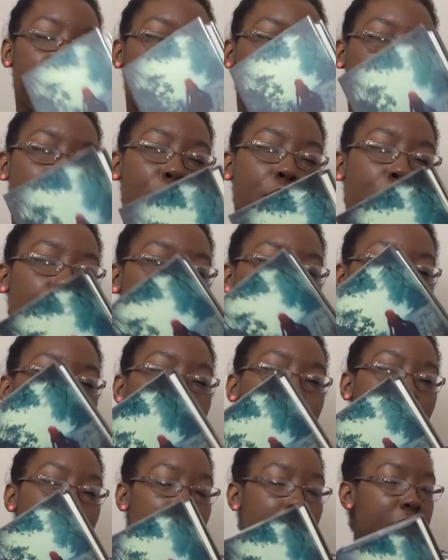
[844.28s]

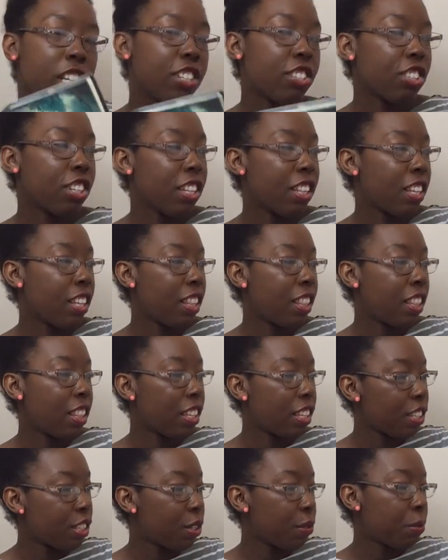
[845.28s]
fall touch. And then
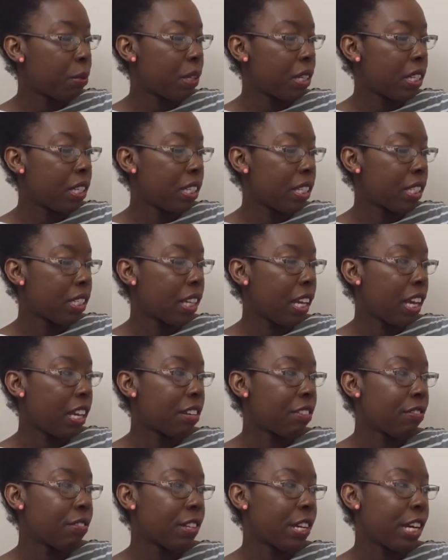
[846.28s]
this one is
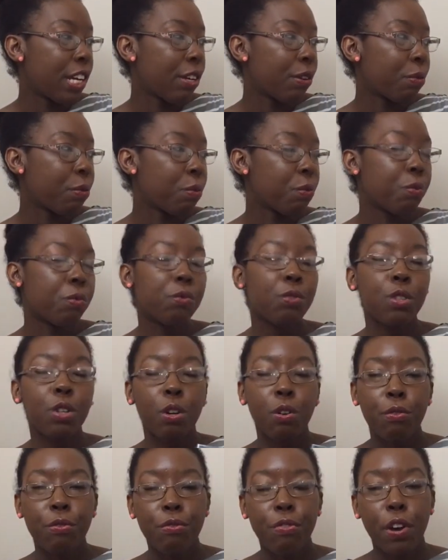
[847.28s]
kind of like, you
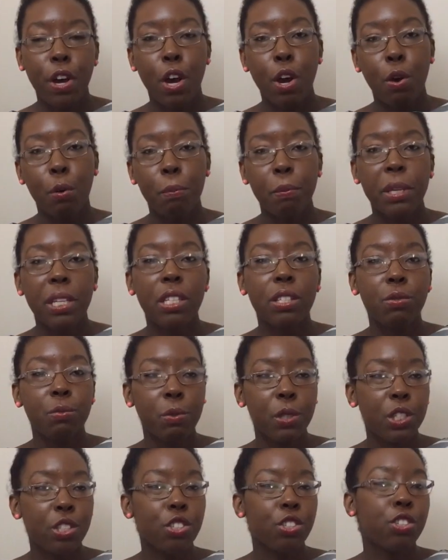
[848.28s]
know, fall meets
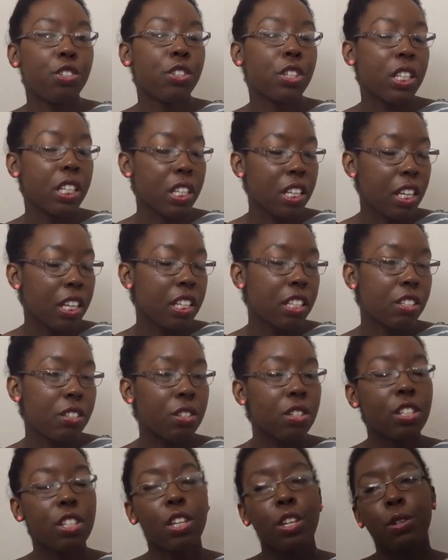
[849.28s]
winter. You get that
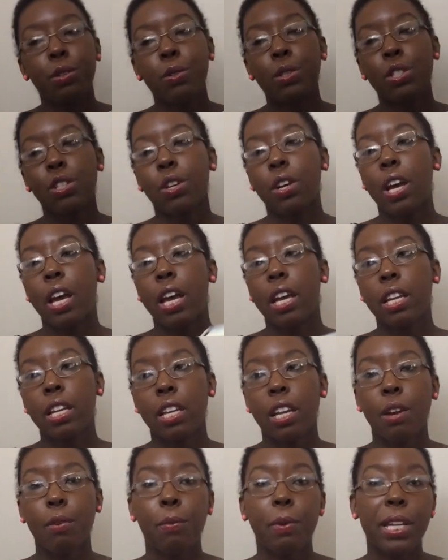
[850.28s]
little snow. So I
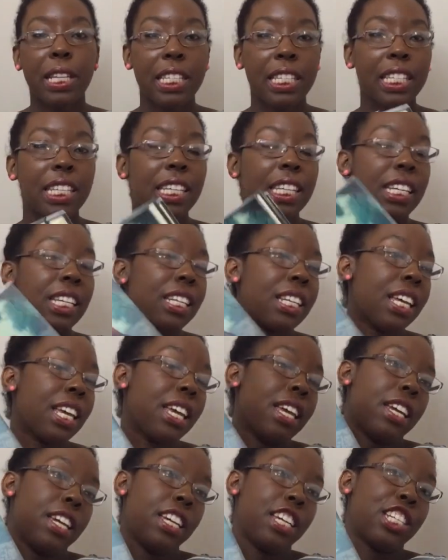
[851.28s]
cannot wait to get
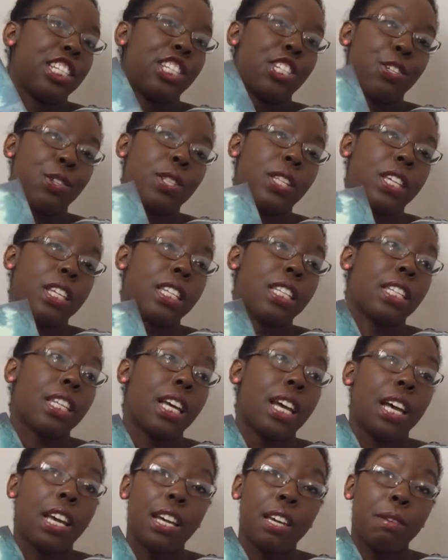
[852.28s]
into these.
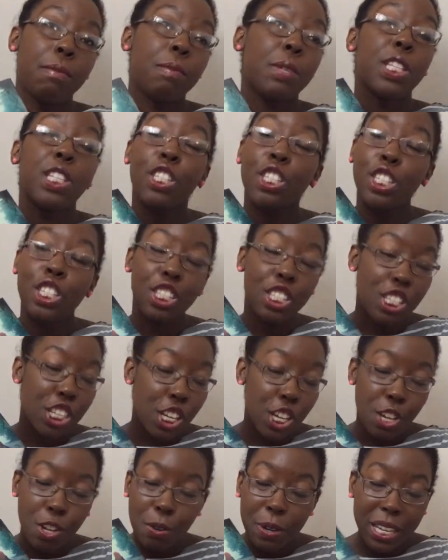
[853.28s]
I'm
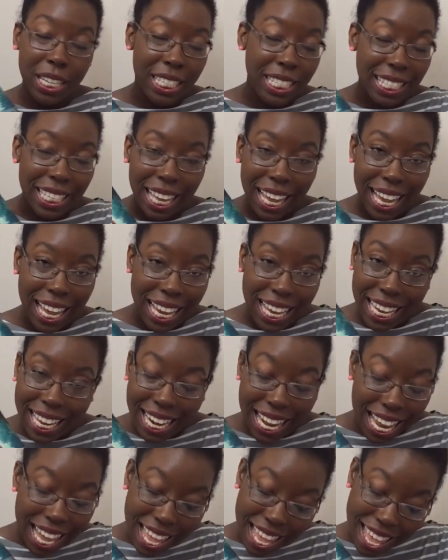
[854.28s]
so
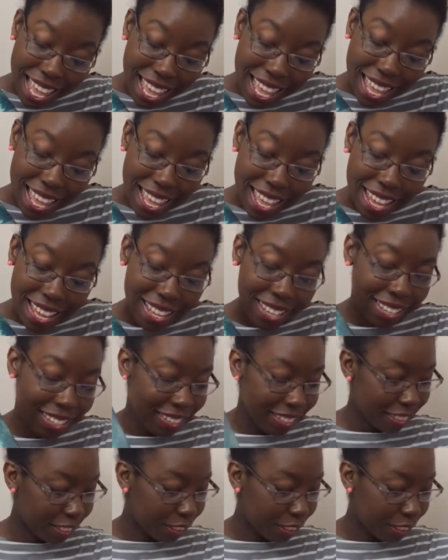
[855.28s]
excited.